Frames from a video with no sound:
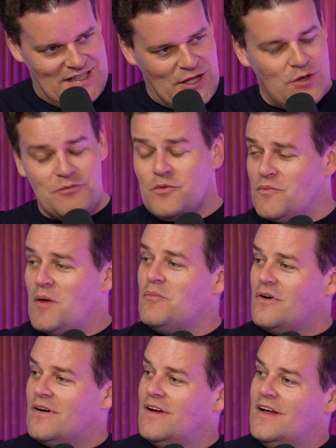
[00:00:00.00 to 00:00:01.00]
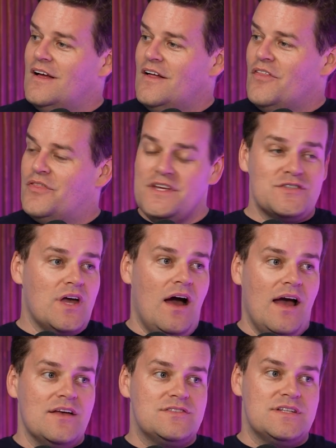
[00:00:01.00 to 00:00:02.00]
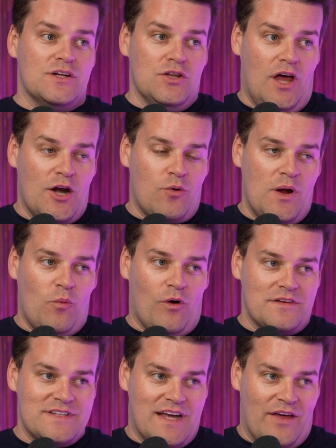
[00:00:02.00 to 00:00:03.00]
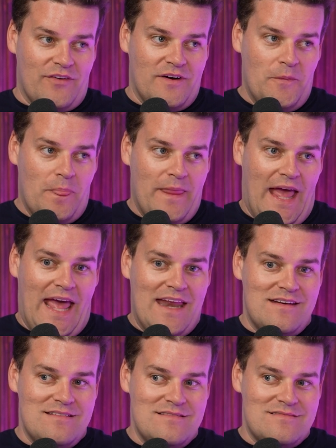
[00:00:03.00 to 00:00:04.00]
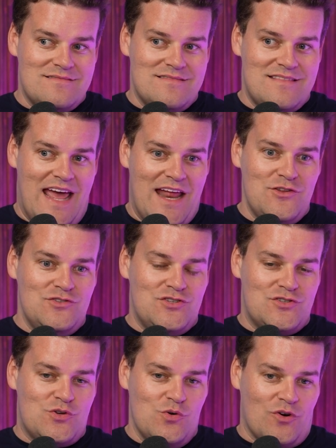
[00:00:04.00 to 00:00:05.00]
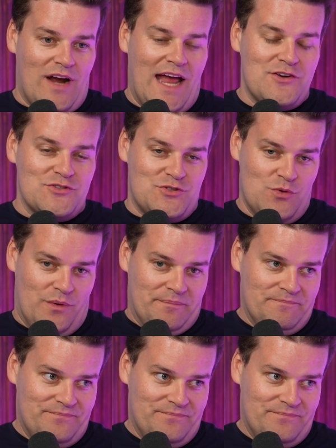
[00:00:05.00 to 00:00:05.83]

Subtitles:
Like, you have to remember, these guys did a lot of great work together, and then Scooter had to sue him.